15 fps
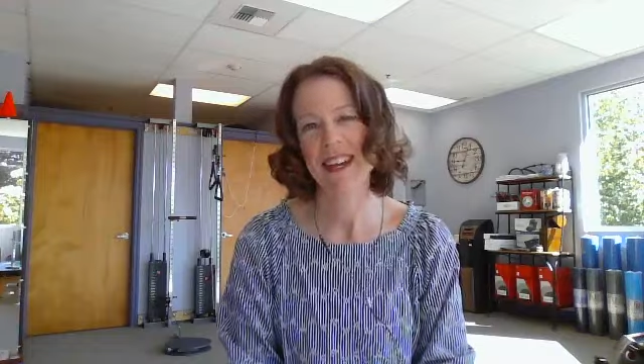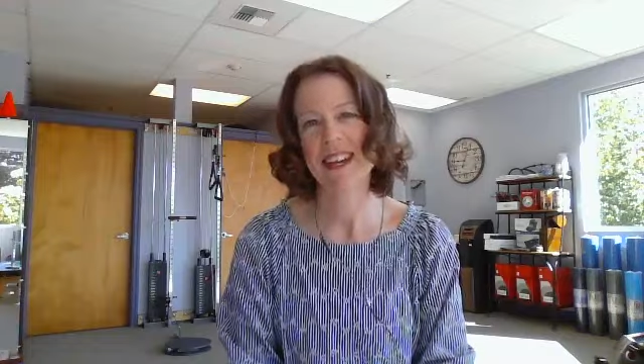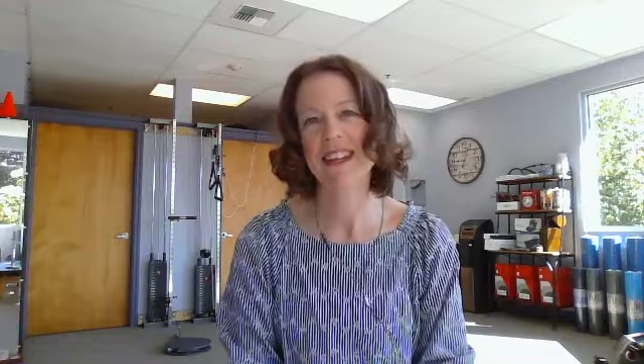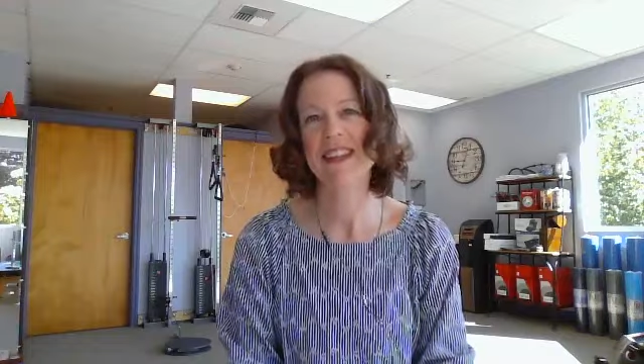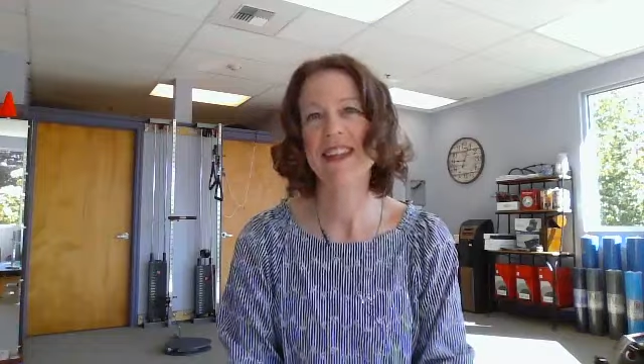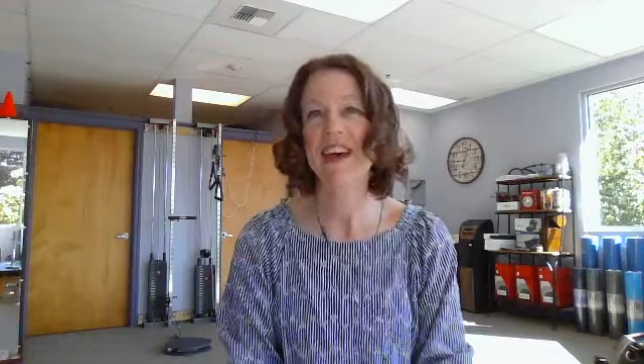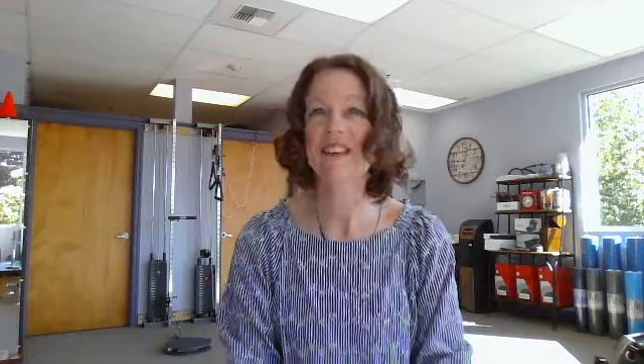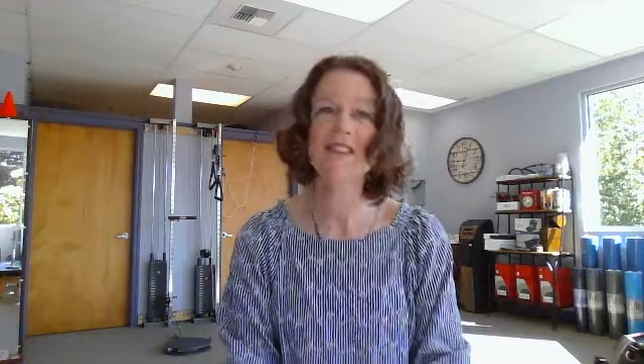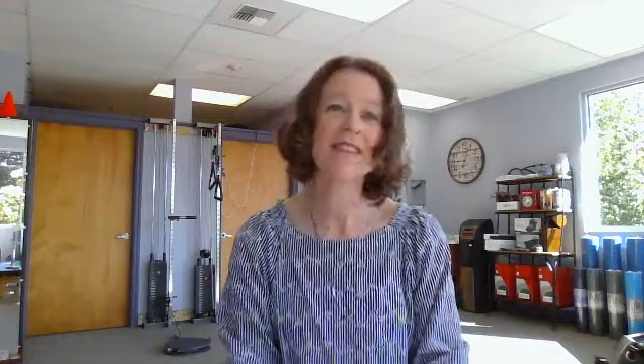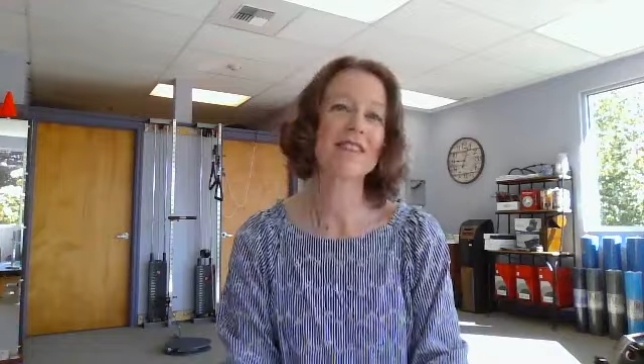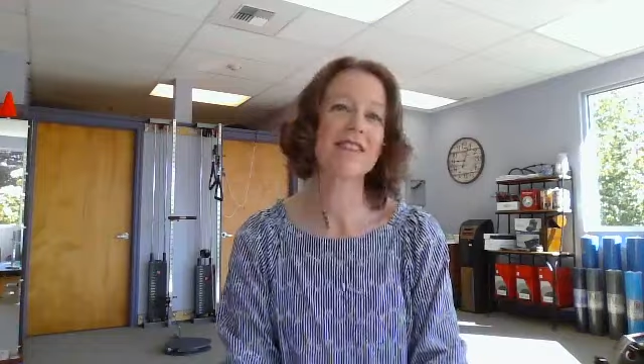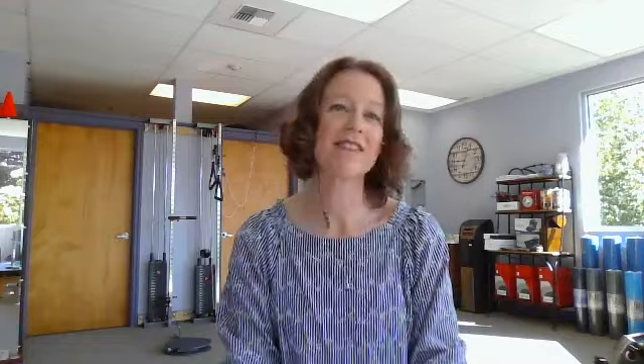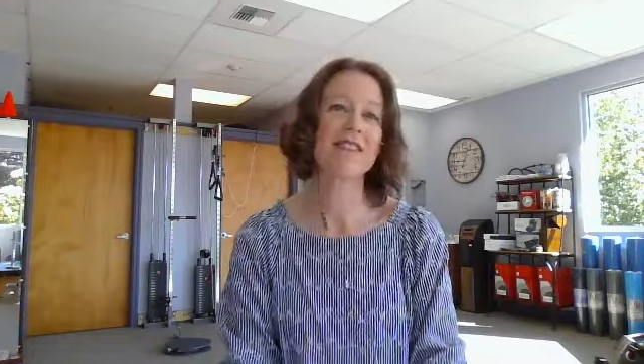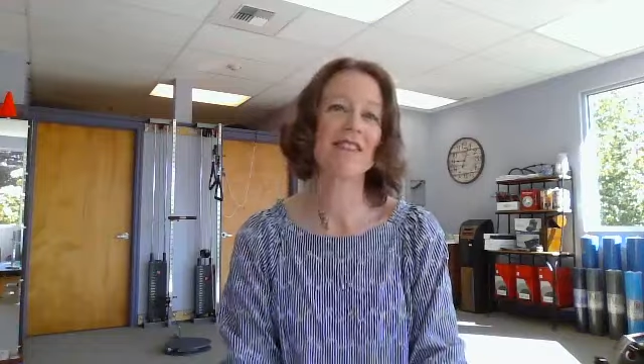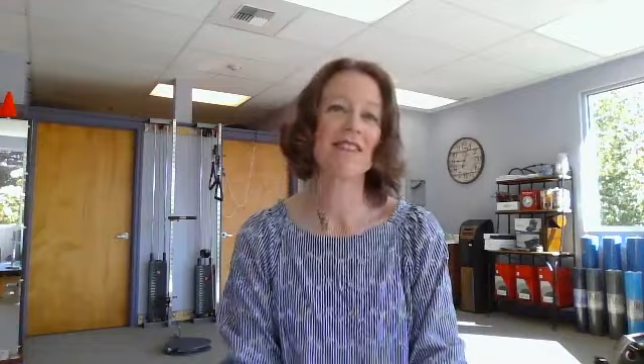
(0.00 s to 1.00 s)
And
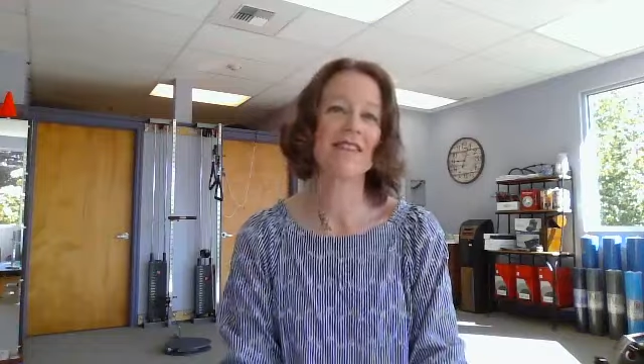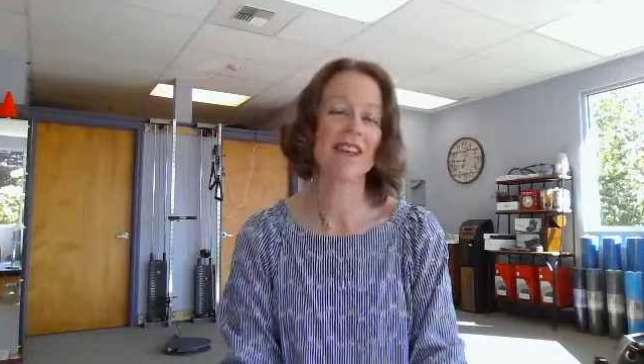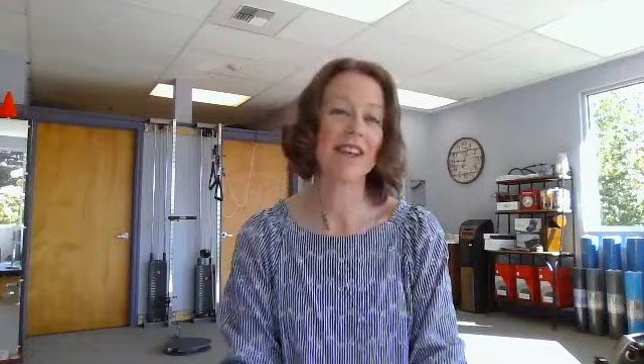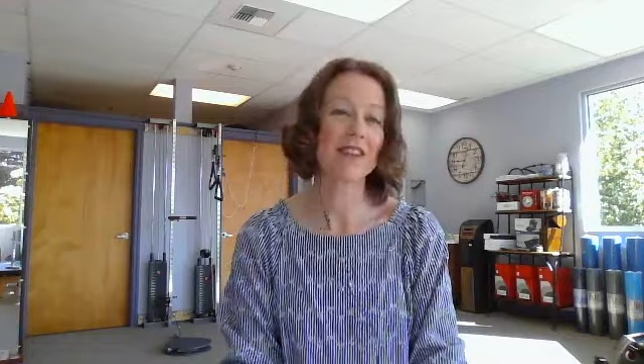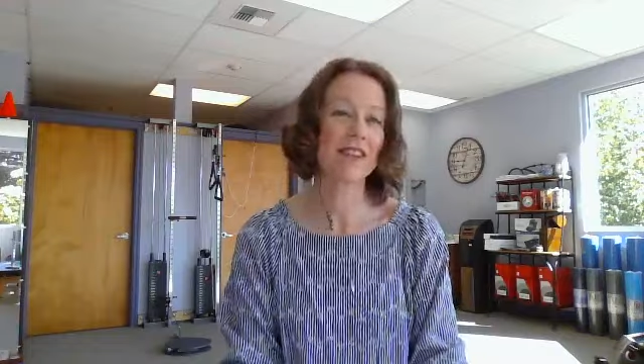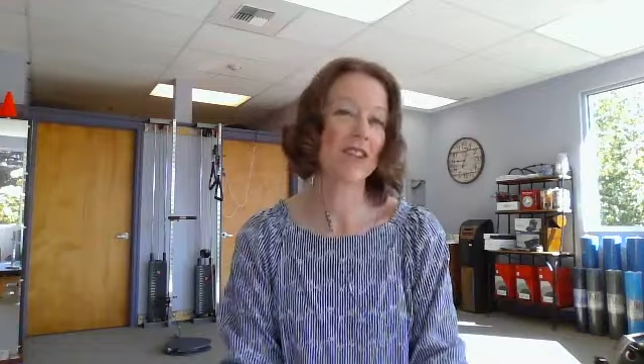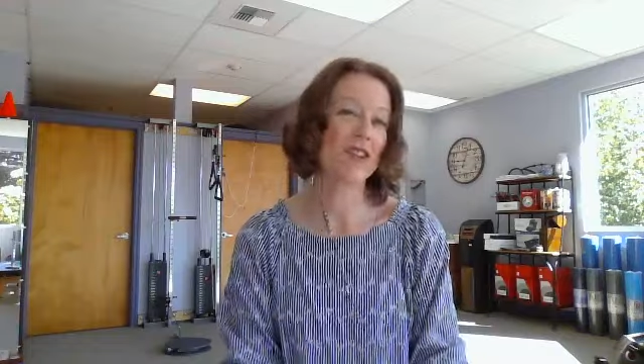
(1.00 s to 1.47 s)
that's the